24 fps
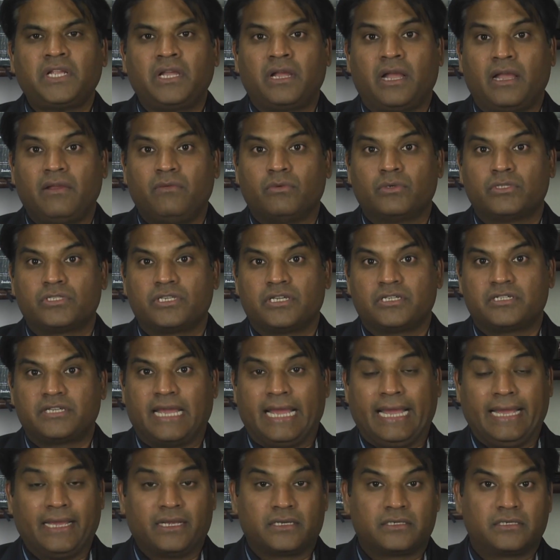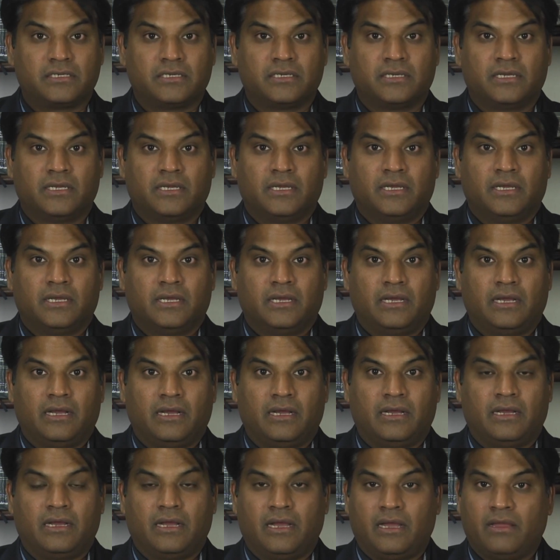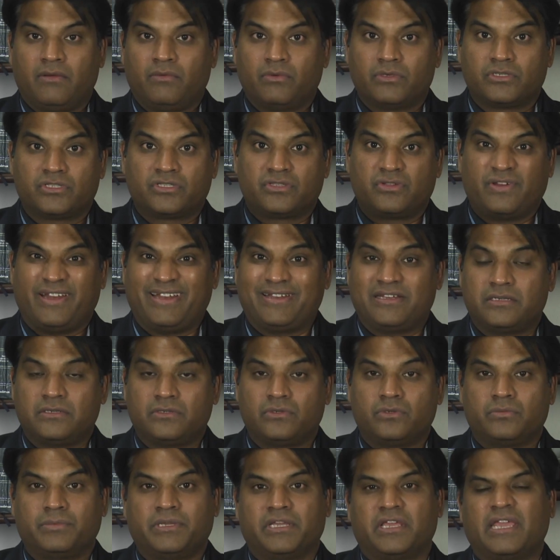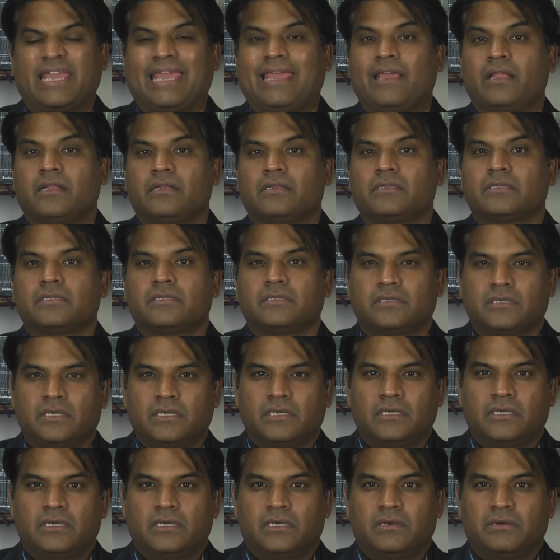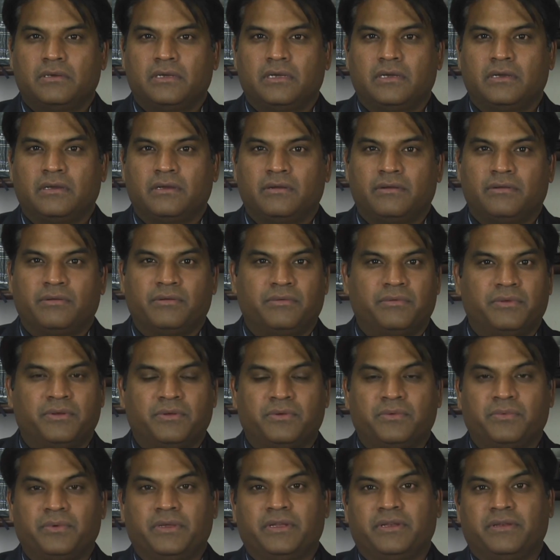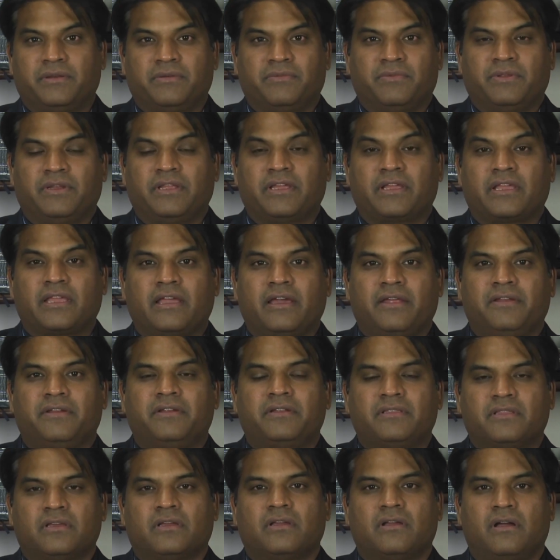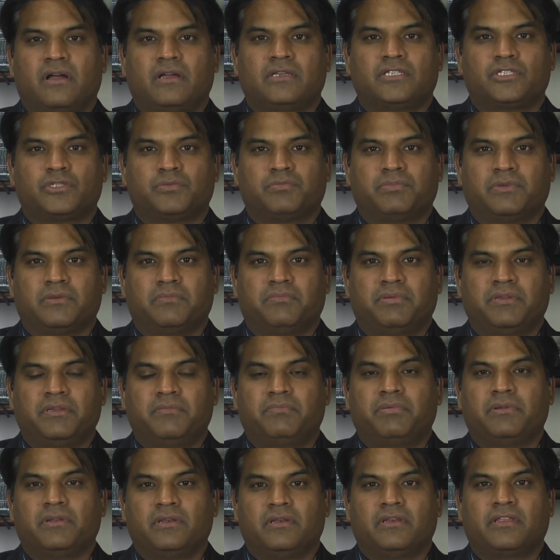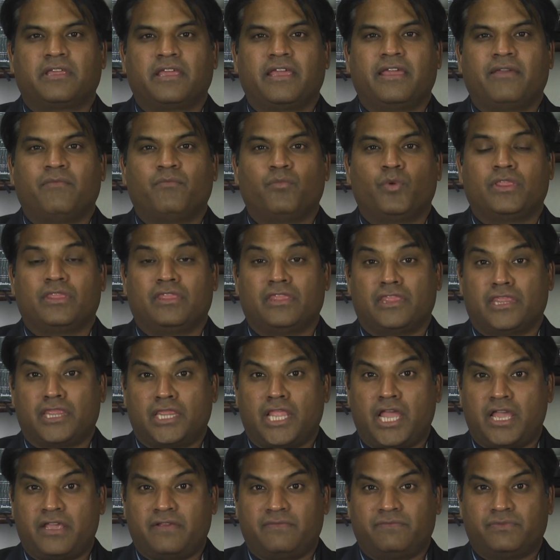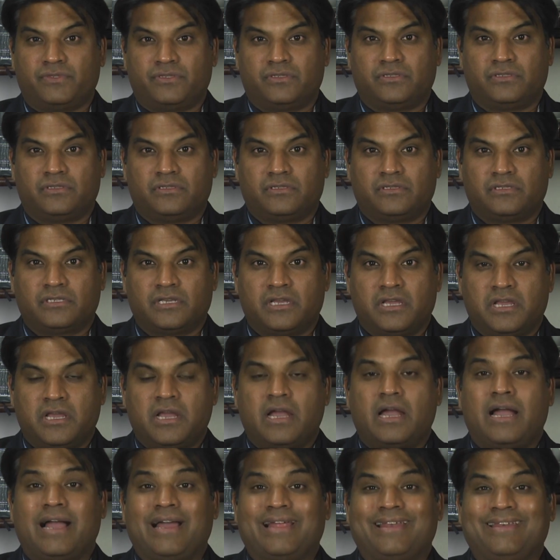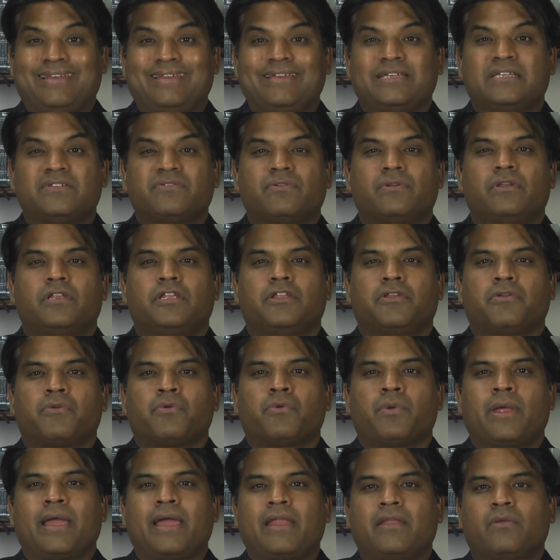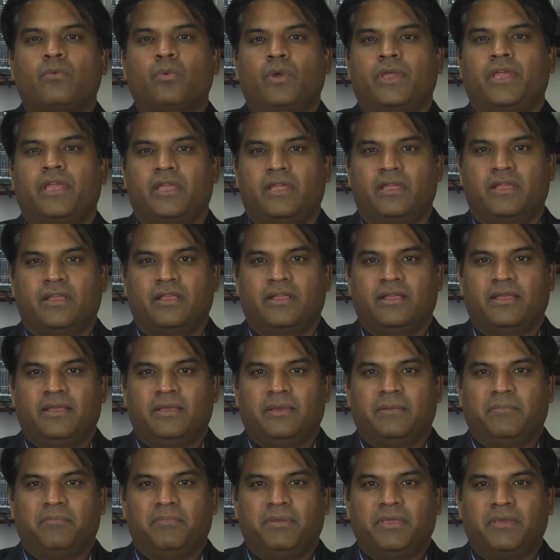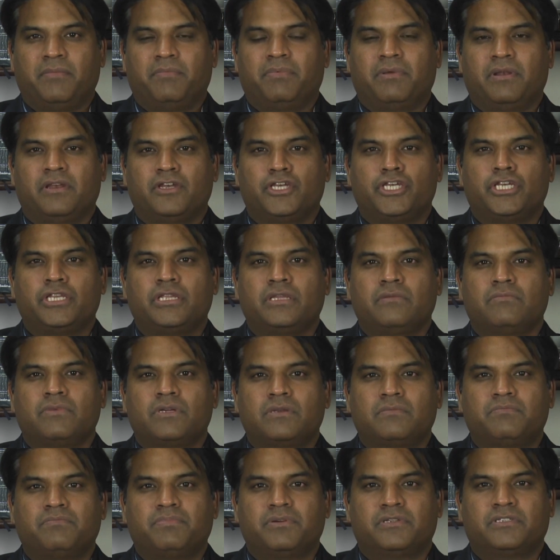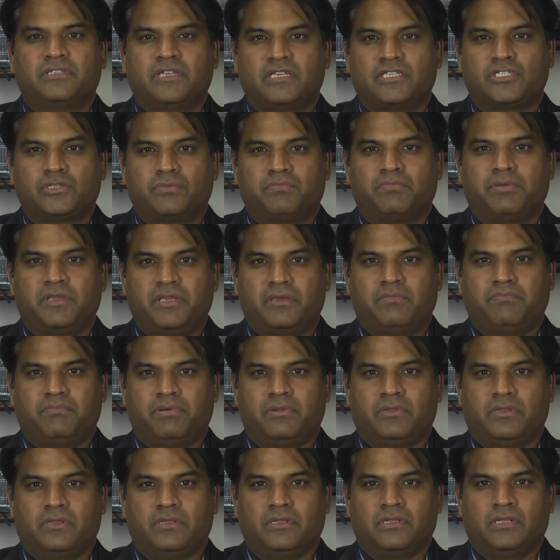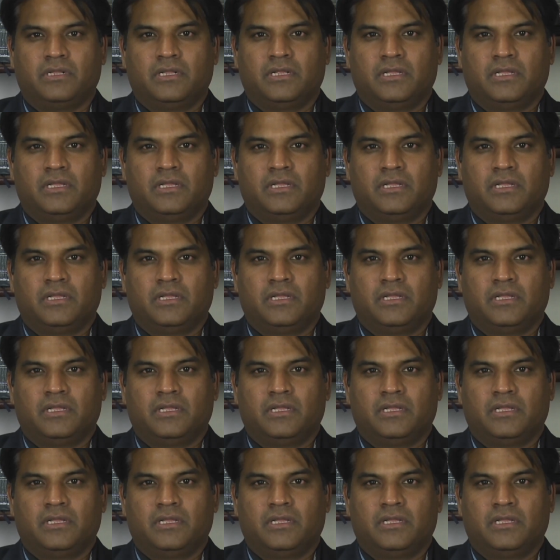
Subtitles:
I was attacked. I was threatened to be killed. You know, when I carried the gospel, people came with knives. I literally ran away. People, demon-possessed people.